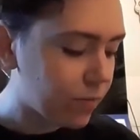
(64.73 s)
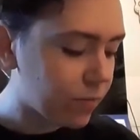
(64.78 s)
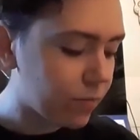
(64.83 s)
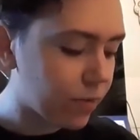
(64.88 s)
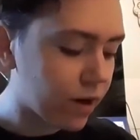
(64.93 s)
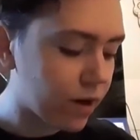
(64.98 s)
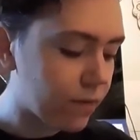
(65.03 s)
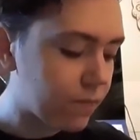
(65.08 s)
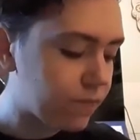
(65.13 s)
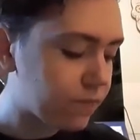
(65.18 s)

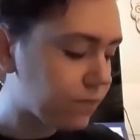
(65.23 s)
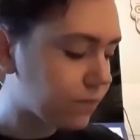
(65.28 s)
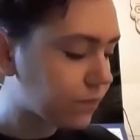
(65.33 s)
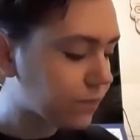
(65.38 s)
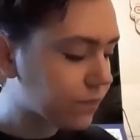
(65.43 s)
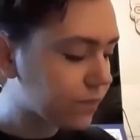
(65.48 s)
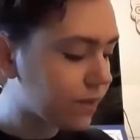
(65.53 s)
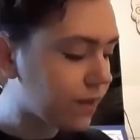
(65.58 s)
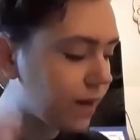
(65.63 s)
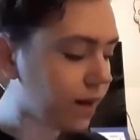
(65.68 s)
But
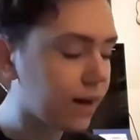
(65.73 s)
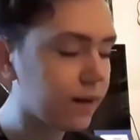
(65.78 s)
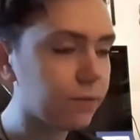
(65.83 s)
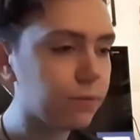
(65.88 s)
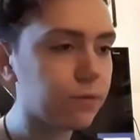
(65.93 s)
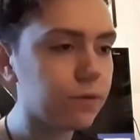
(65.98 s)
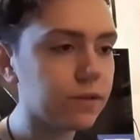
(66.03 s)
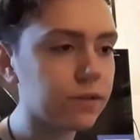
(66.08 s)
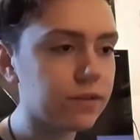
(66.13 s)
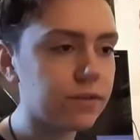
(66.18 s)
I
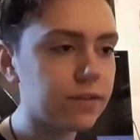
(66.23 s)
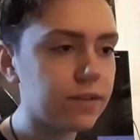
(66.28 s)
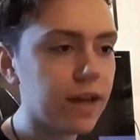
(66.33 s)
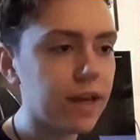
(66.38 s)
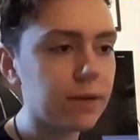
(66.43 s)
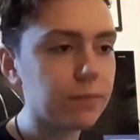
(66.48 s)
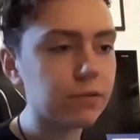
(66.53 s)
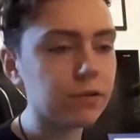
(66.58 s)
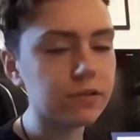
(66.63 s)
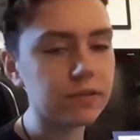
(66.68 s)
was
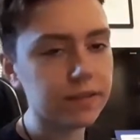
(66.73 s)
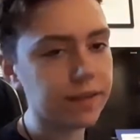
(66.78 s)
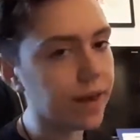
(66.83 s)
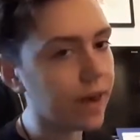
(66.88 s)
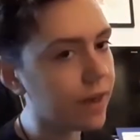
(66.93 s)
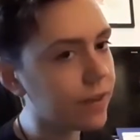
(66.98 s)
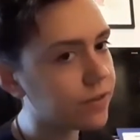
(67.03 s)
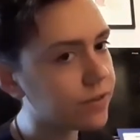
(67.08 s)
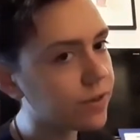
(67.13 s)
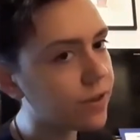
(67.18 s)
able to
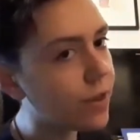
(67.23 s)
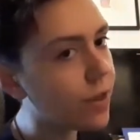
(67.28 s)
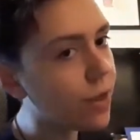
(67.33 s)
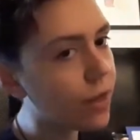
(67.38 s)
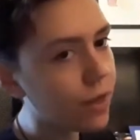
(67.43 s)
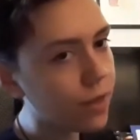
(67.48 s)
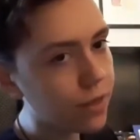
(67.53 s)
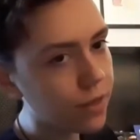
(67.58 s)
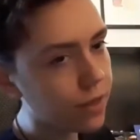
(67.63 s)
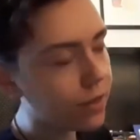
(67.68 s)
get
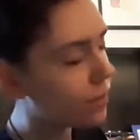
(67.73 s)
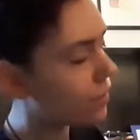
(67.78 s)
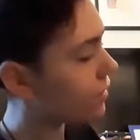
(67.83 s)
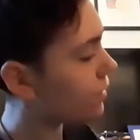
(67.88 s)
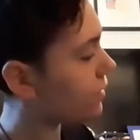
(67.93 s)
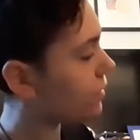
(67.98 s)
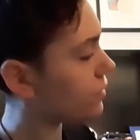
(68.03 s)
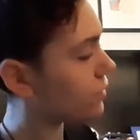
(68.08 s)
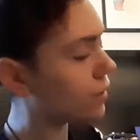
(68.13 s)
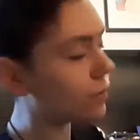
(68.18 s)

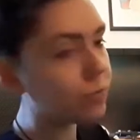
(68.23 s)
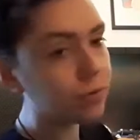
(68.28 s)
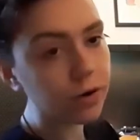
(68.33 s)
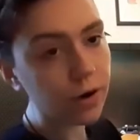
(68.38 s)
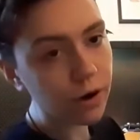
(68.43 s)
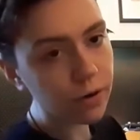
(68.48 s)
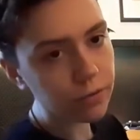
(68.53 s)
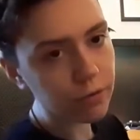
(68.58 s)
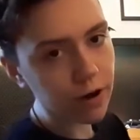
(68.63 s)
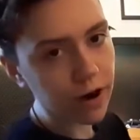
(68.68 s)
the
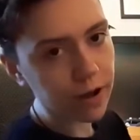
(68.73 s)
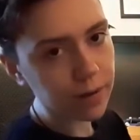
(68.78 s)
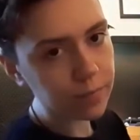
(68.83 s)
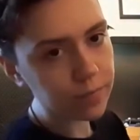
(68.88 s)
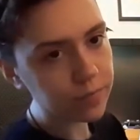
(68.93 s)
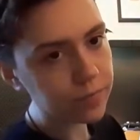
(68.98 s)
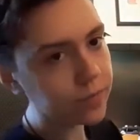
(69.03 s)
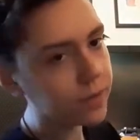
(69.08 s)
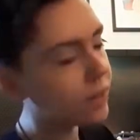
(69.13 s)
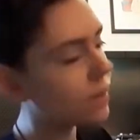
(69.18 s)

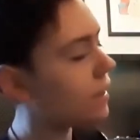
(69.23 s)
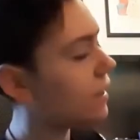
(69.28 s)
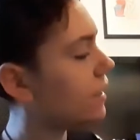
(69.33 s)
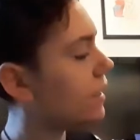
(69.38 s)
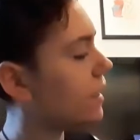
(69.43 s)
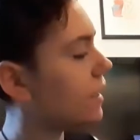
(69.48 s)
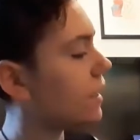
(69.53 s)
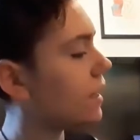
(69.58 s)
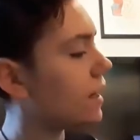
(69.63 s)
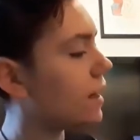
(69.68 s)
program,
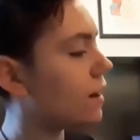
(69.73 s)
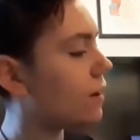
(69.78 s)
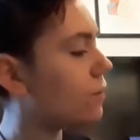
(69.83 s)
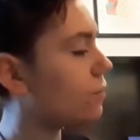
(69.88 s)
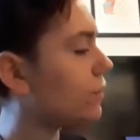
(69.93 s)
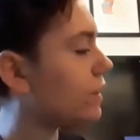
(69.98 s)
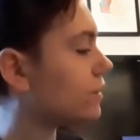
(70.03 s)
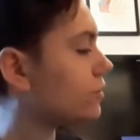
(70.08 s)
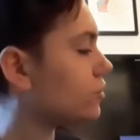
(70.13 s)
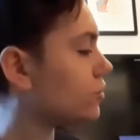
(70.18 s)

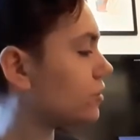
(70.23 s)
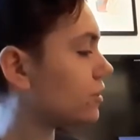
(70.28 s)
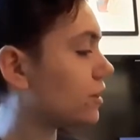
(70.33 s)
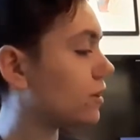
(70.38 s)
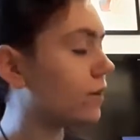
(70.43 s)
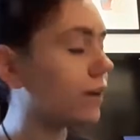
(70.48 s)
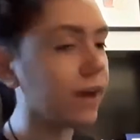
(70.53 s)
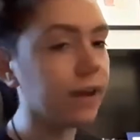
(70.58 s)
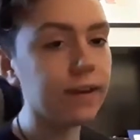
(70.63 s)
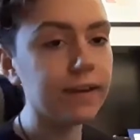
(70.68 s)
which,
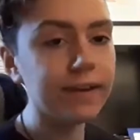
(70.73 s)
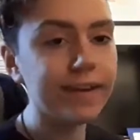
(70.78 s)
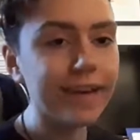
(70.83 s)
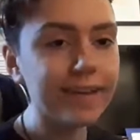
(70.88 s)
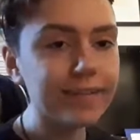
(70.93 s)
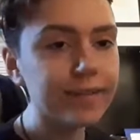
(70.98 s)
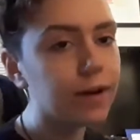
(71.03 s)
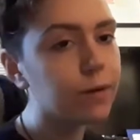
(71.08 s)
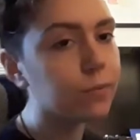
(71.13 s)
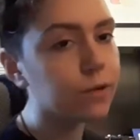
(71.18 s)
okay,
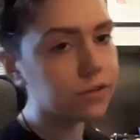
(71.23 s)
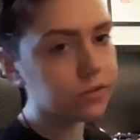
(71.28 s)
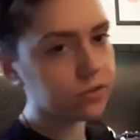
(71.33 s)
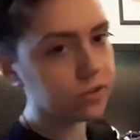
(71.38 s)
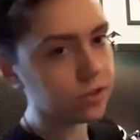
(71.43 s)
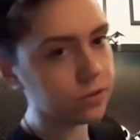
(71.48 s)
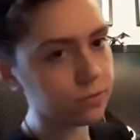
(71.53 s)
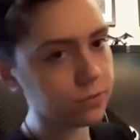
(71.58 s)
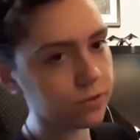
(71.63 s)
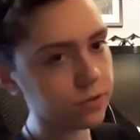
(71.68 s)
guess how much
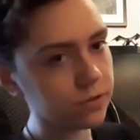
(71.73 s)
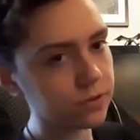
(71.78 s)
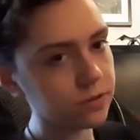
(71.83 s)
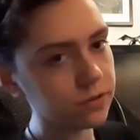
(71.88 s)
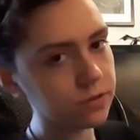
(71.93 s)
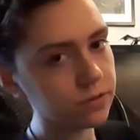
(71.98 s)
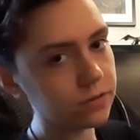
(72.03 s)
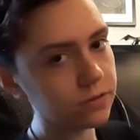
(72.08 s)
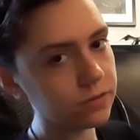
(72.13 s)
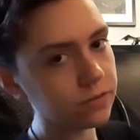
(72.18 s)
this was.